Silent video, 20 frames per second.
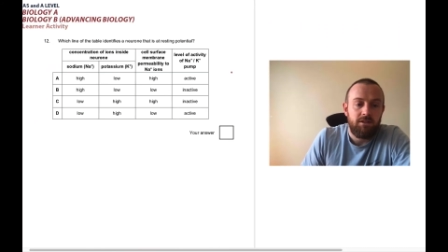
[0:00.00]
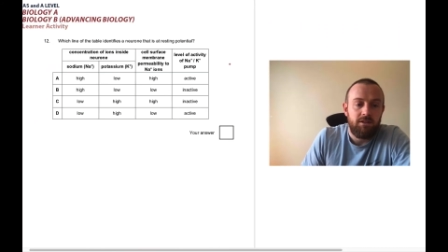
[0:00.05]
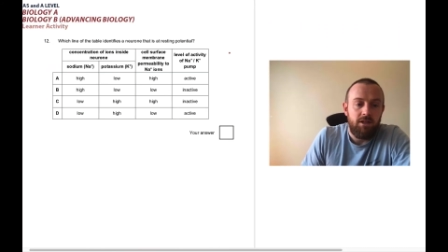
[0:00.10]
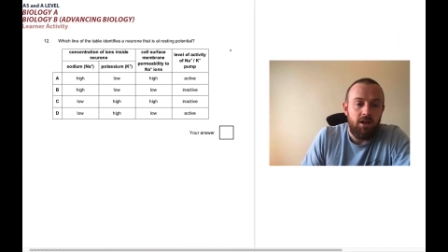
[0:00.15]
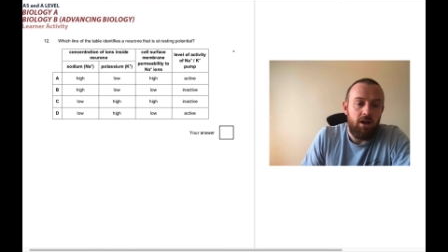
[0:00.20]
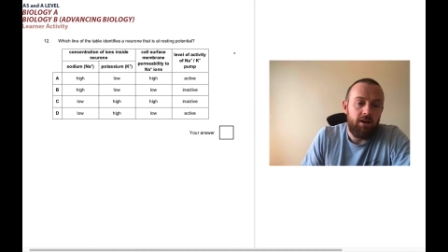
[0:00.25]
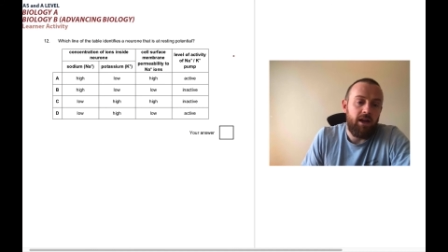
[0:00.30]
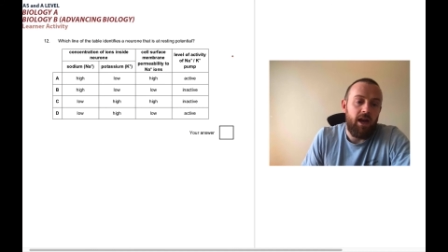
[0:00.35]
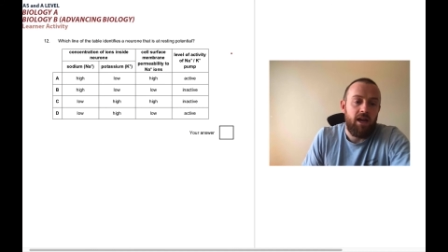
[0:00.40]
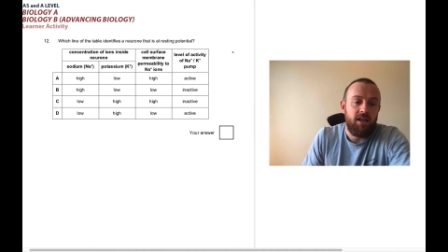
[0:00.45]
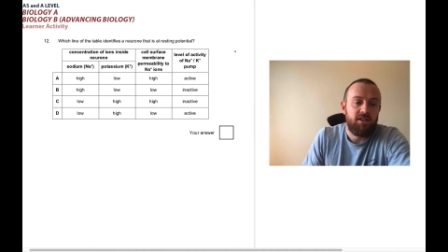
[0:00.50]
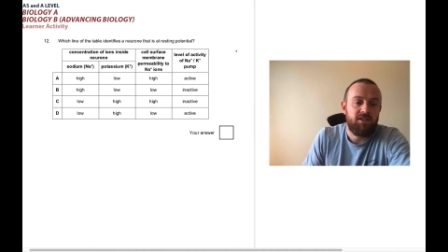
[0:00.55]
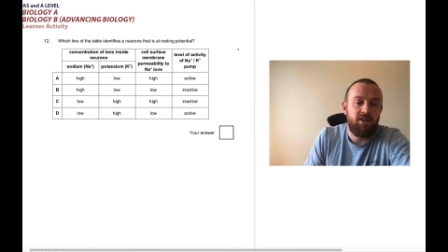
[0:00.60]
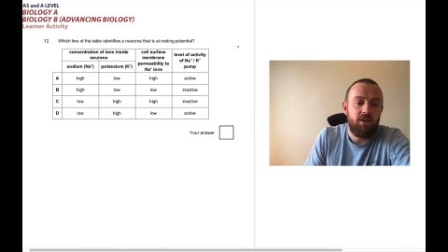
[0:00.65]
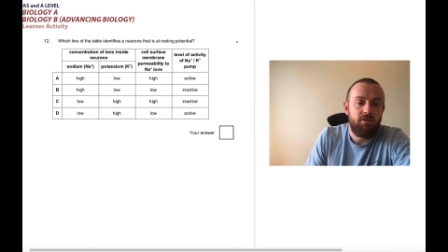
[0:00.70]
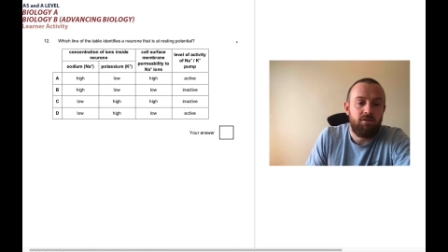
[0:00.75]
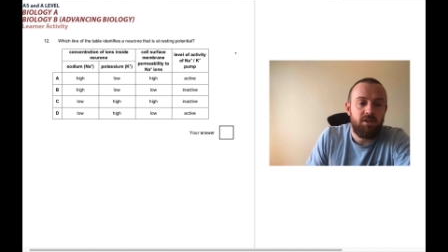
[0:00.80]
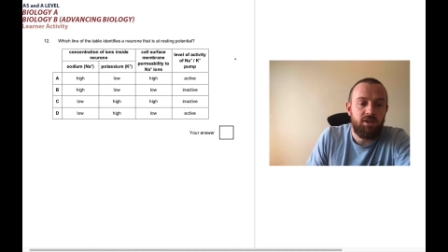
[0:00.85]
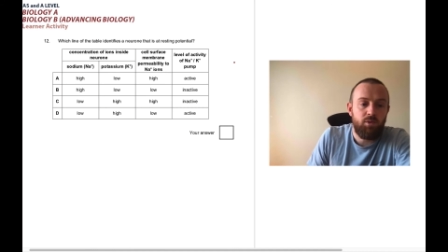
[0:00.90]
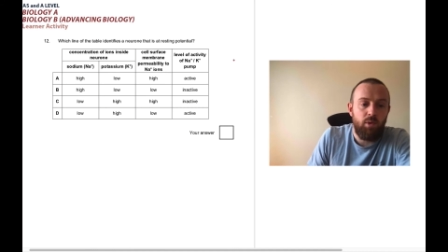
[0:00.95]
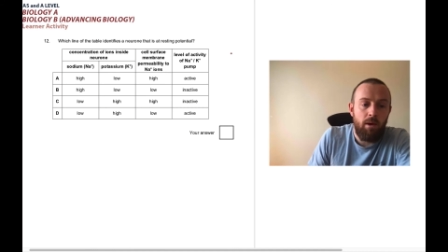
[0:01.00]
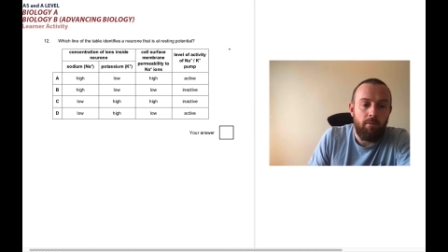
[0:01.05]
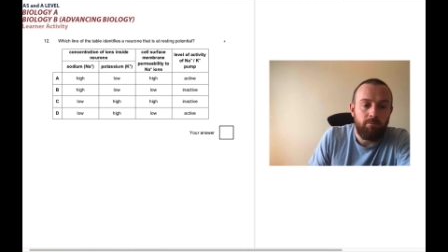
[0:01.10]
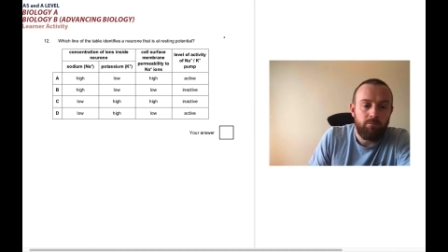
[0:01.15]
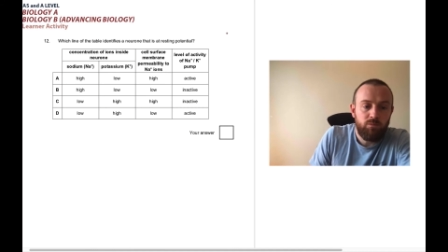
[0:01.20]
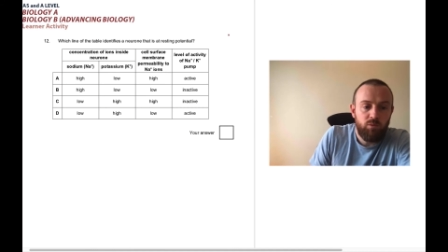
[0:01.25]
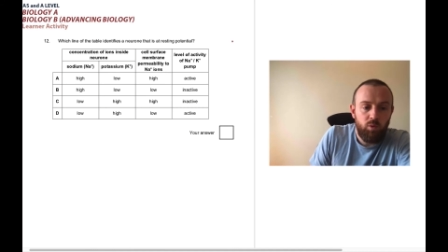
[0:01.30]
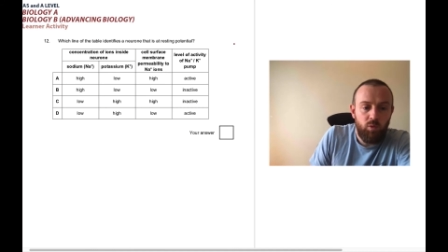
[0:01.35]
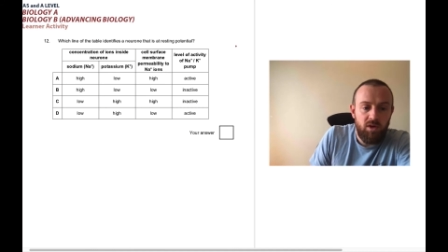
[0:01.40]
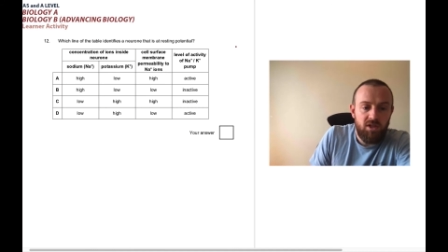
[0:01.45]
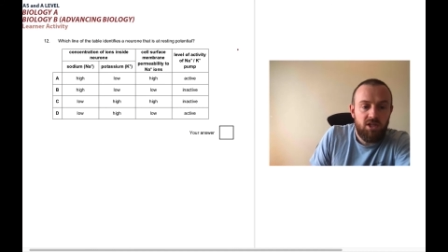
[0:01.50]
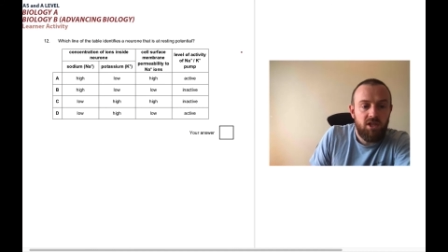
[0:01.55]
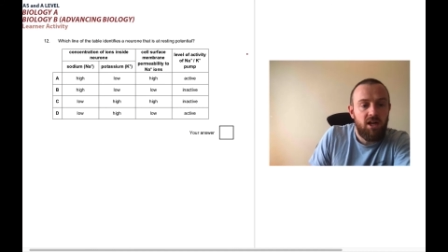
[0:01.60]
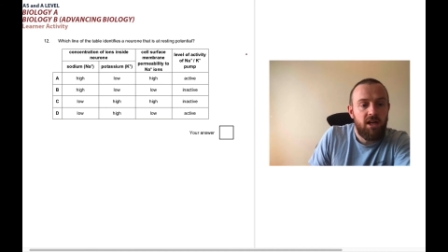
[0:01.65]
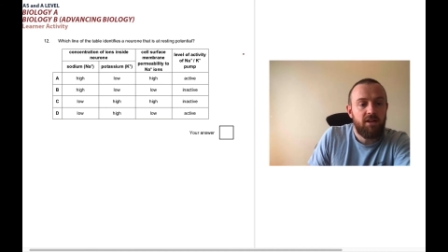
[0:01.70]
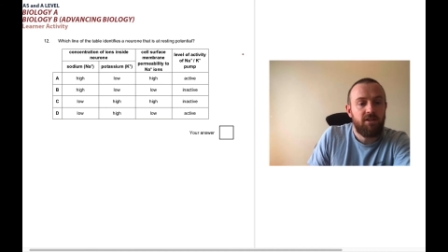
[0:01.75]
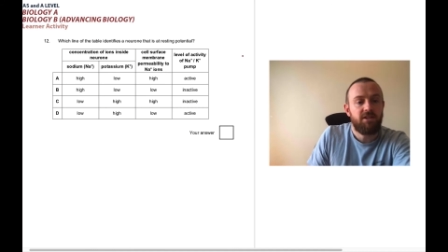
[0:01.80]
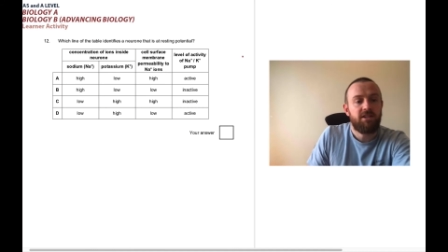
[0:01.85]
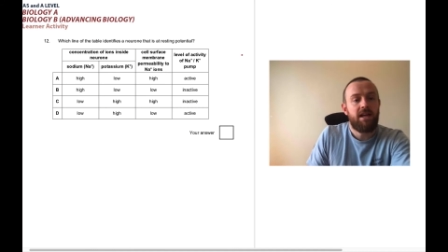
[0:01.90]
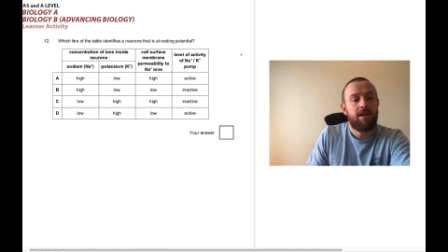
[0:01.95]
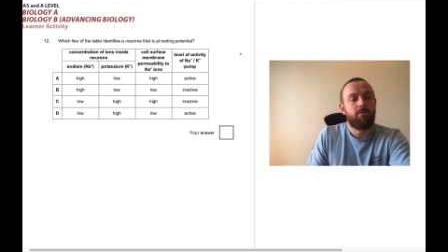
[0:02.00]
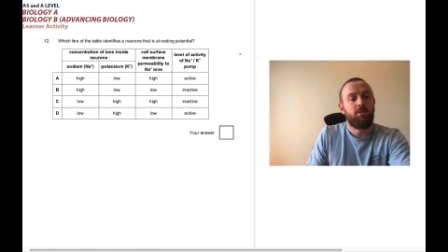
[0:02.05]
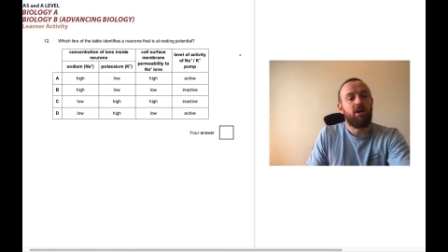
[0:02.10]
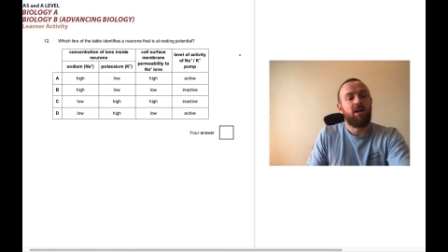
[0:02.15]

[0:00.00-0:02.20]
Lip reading: Okay, so this one. Which line of the table